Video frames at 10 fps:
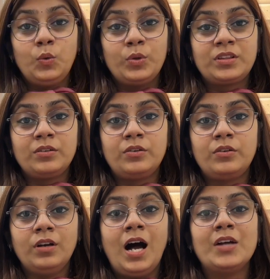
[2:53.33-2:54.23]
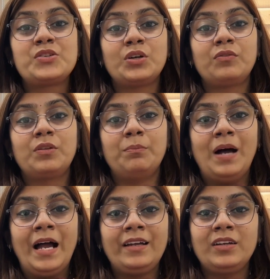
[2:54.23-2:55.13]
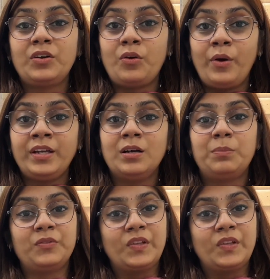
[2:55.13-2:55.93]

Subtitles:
with arching of the back and drawing up of the